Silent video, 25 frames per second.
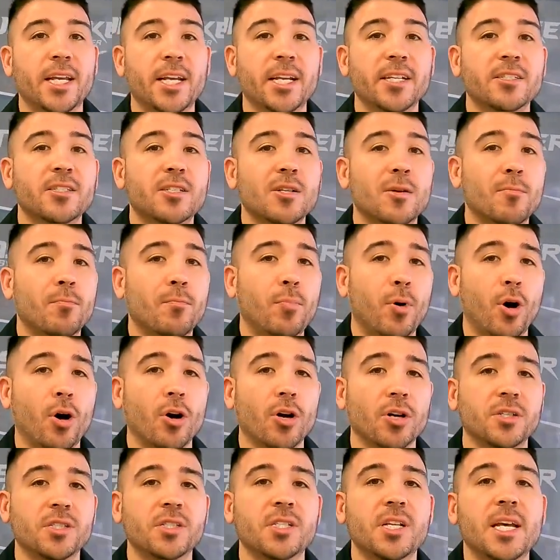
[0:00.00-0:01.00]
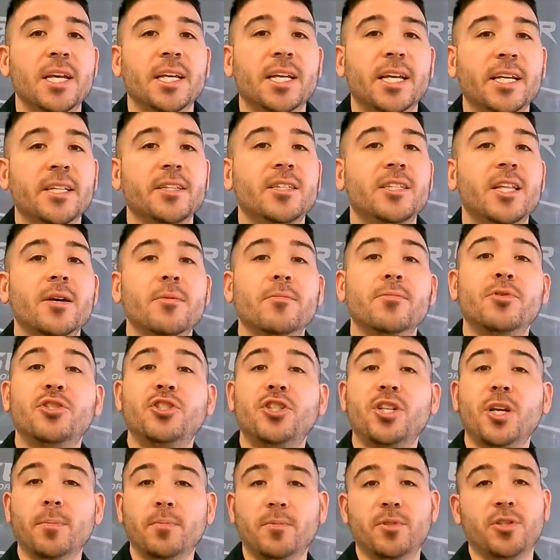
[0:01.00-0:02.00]
get some parts, get them
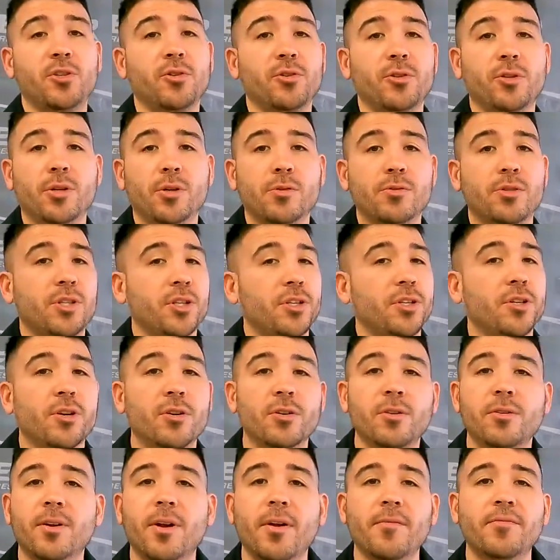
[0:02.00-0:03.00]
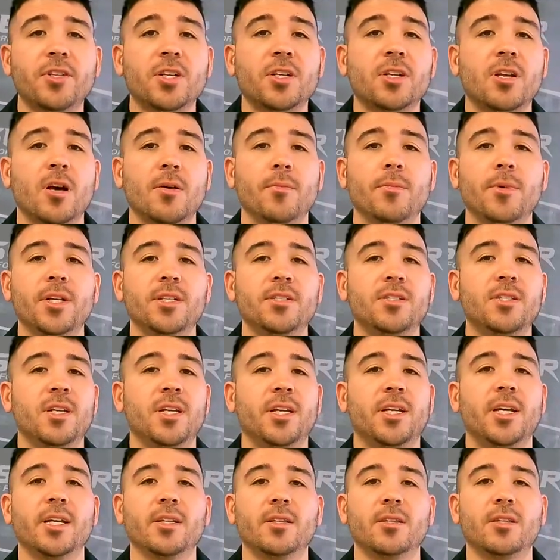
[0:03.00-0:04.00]
shipped to you, so you don't even have to come in to
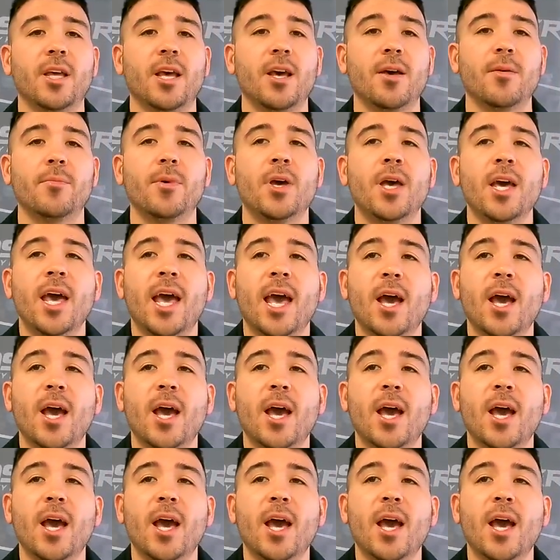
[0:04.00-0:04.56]
get them.